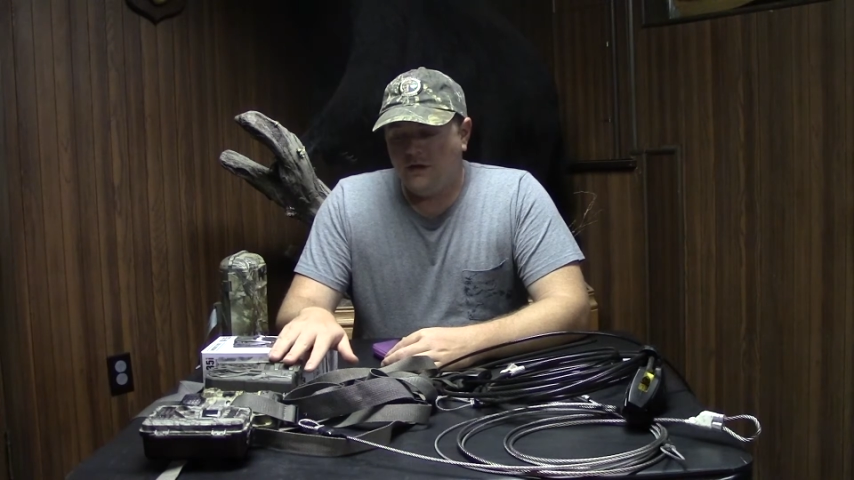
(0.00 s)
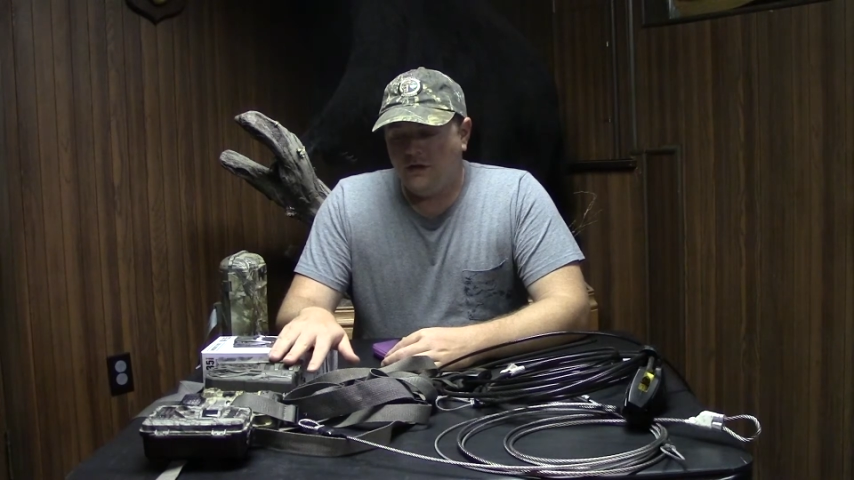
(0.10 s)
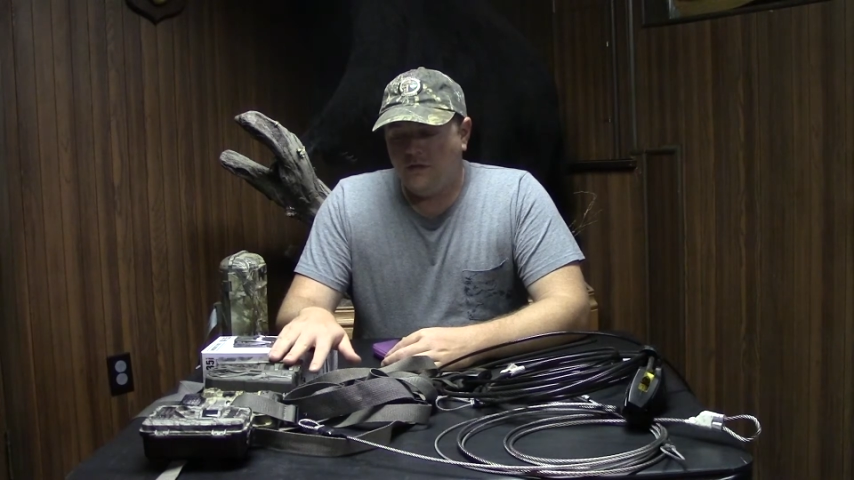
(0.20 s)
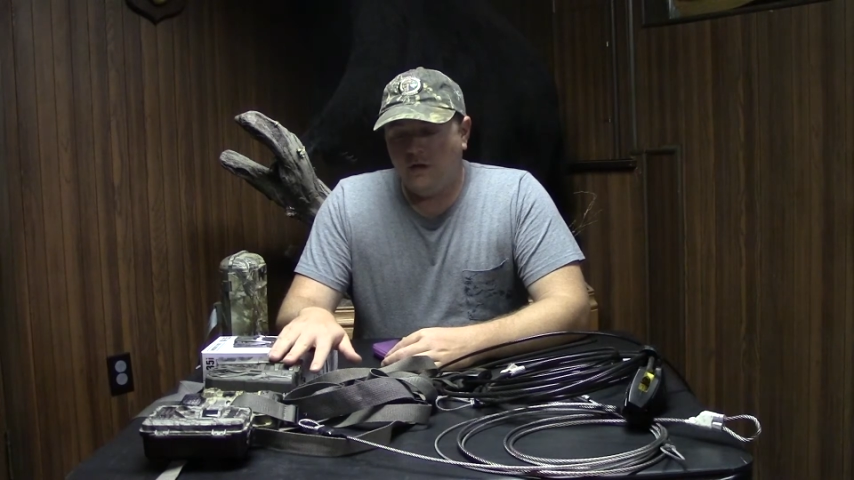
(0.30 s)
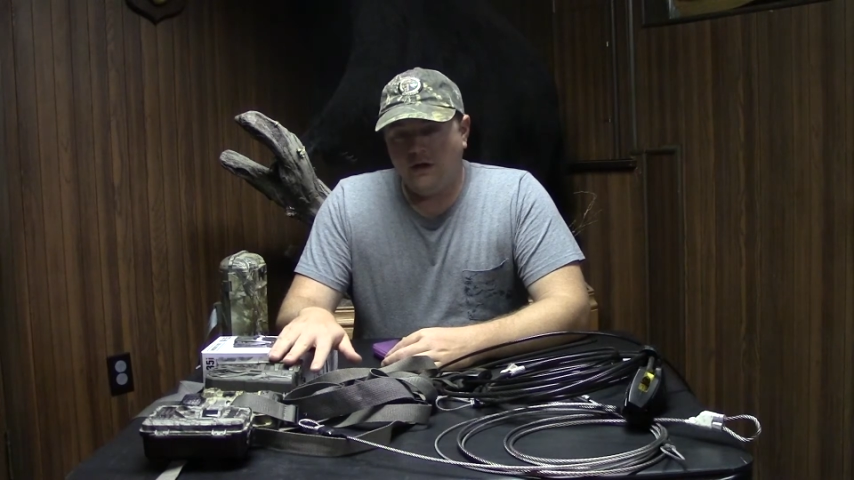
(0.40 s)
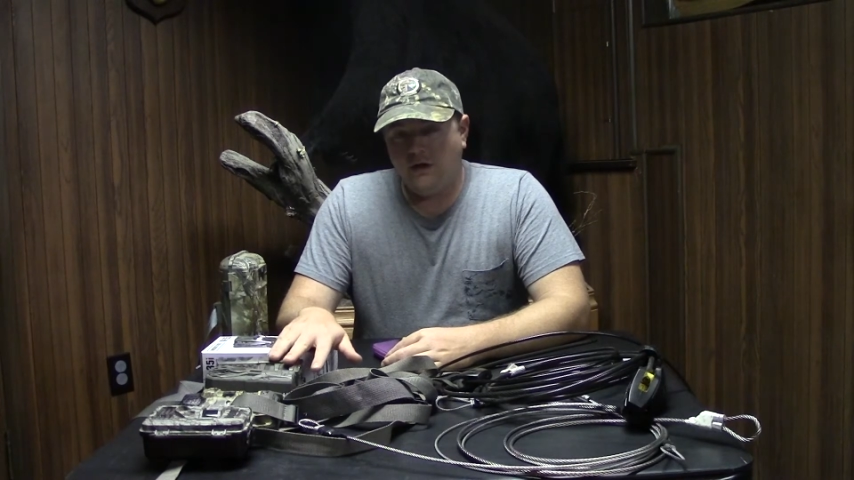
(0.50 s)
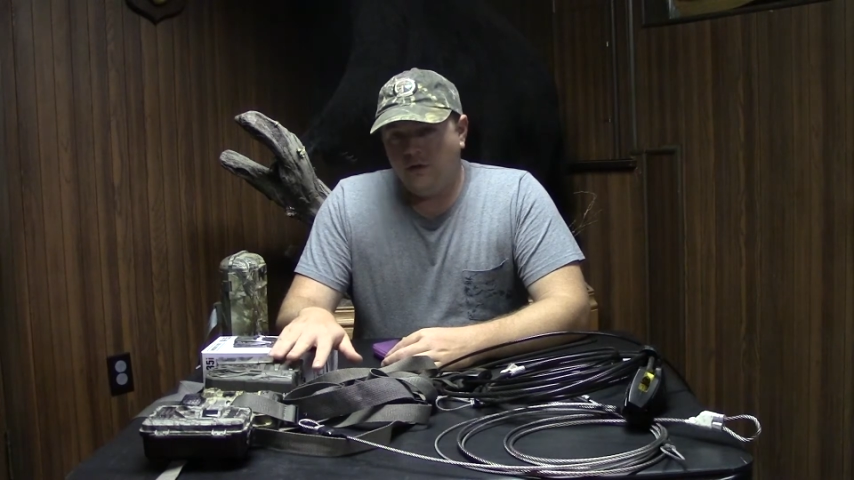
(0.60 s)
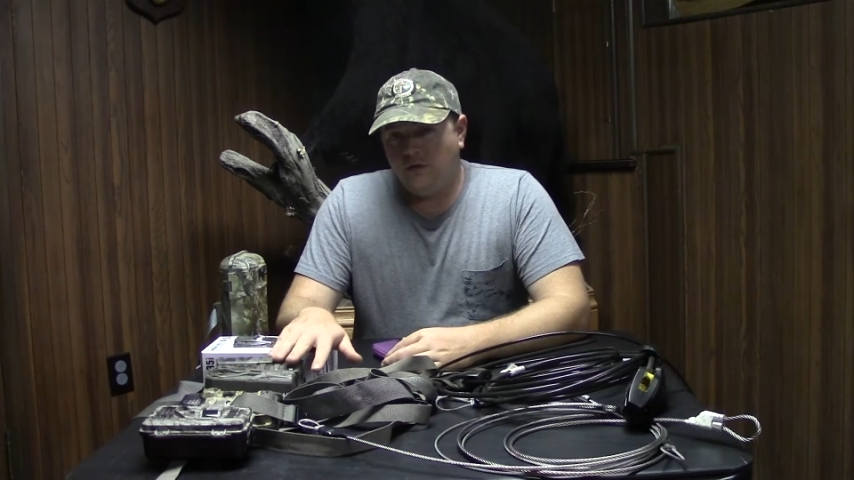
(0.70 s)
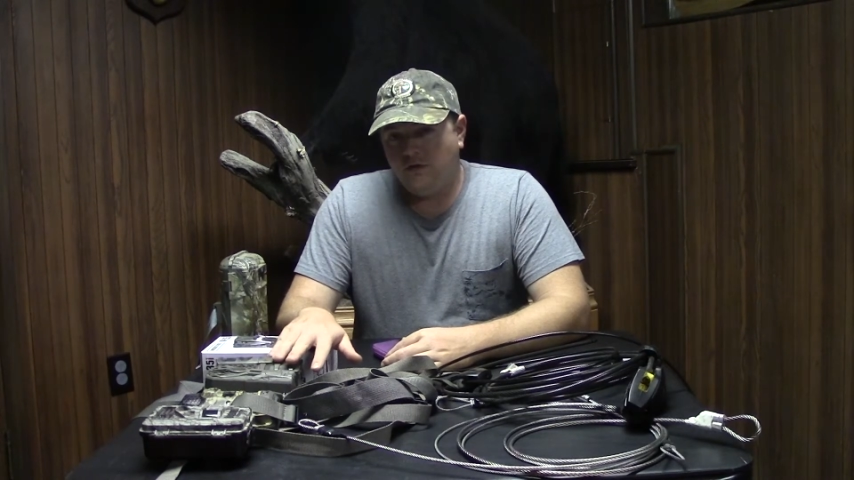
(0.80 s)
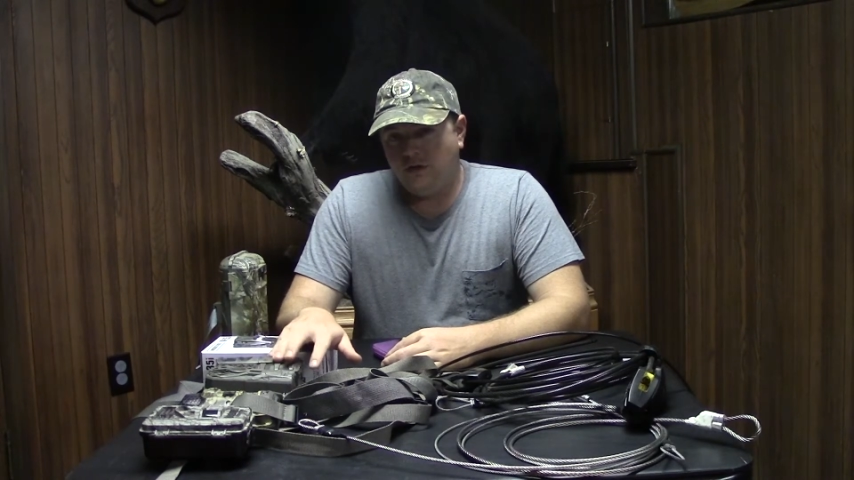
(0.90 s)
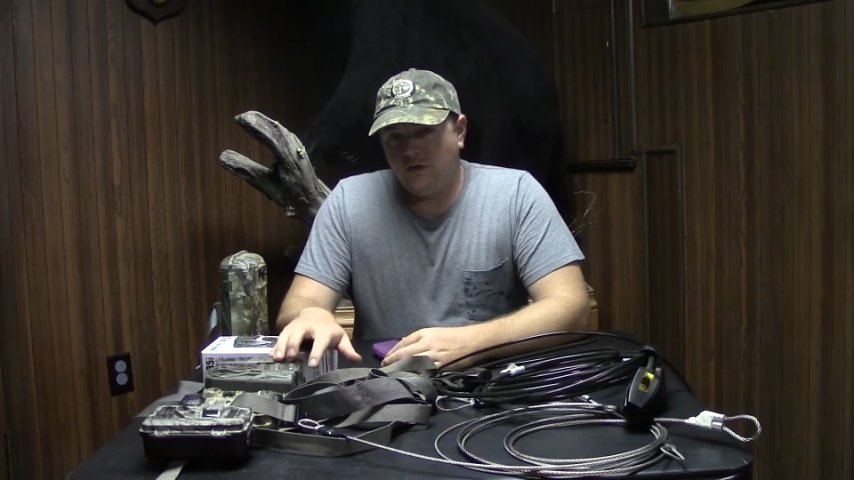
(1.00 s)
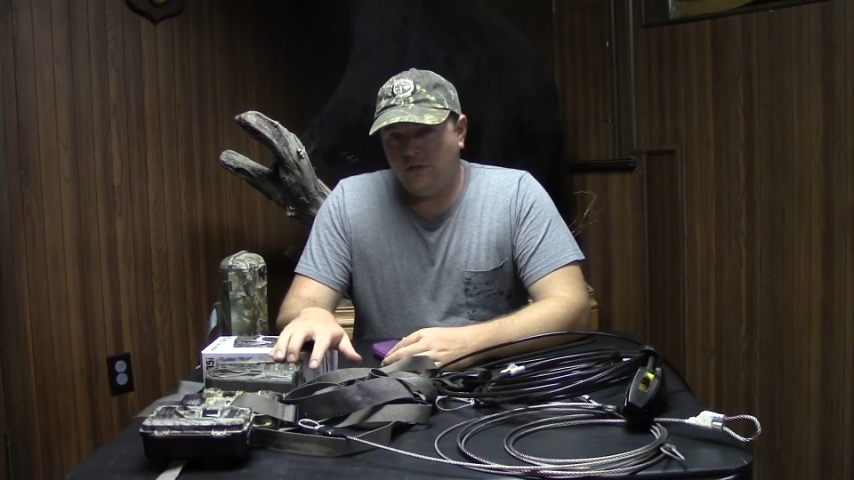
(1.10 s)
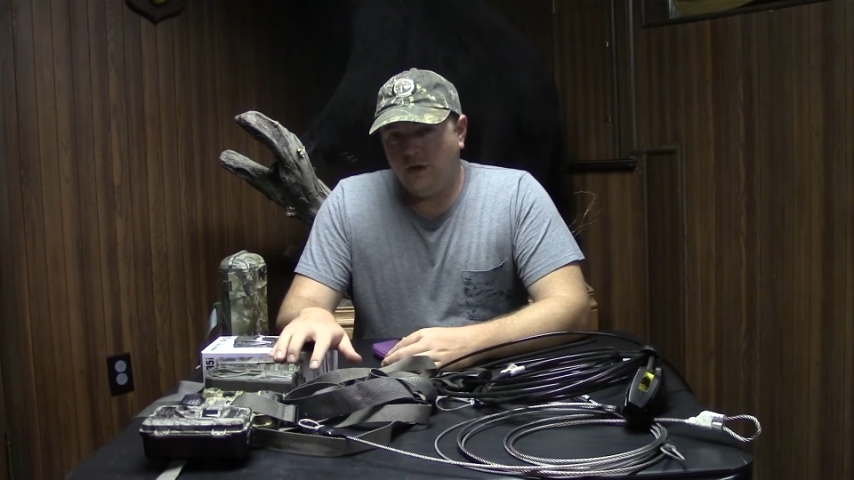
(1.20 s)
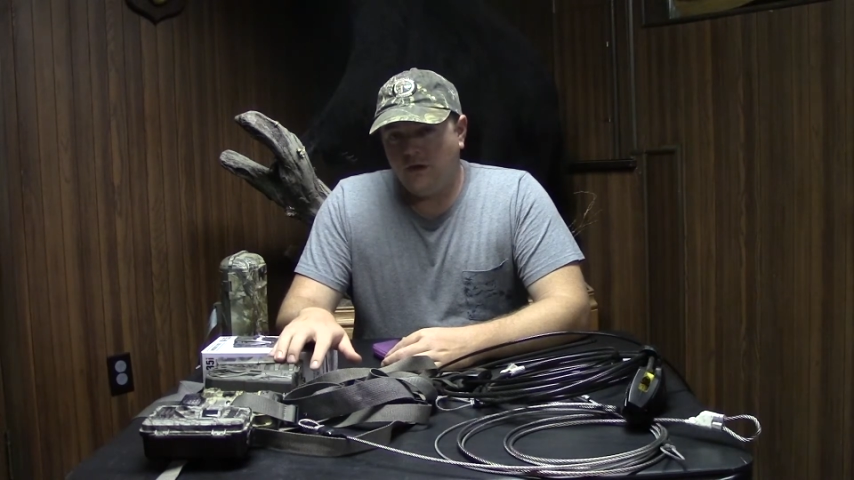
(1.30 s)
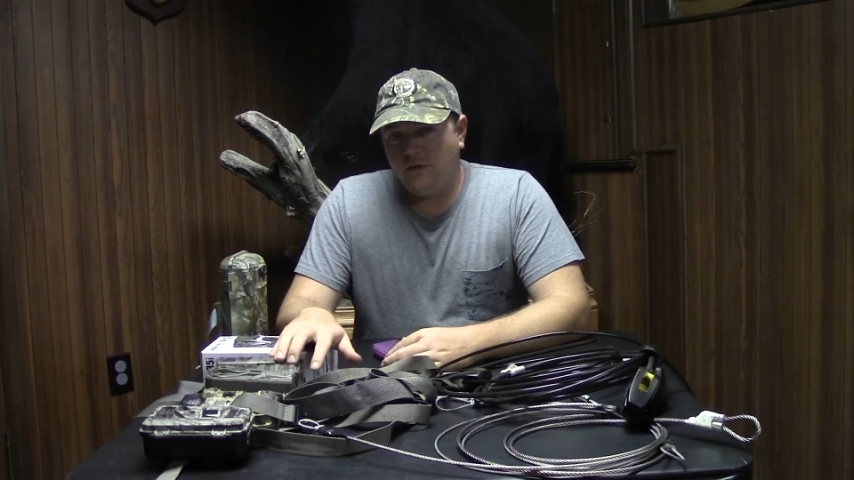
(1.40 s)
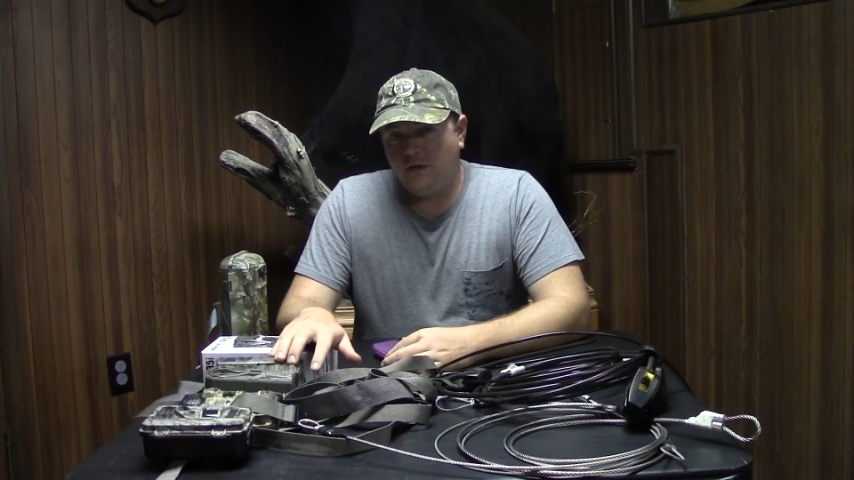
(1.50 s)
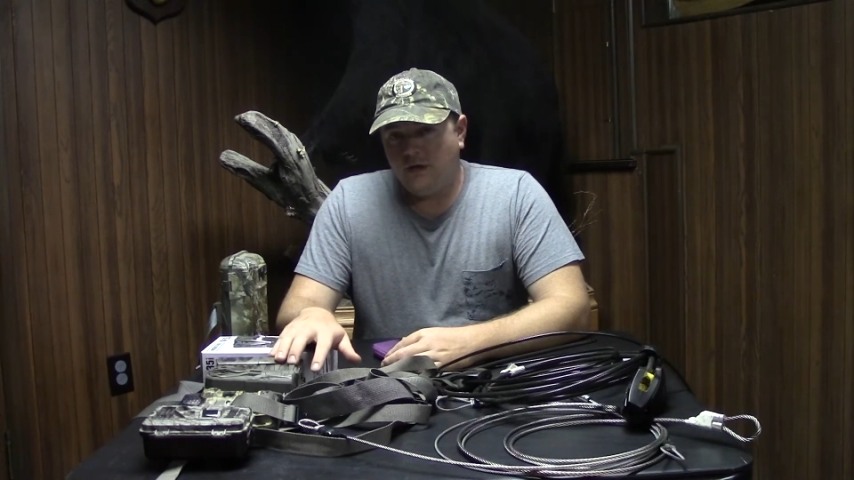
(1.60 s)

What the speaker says: you might notice that you might only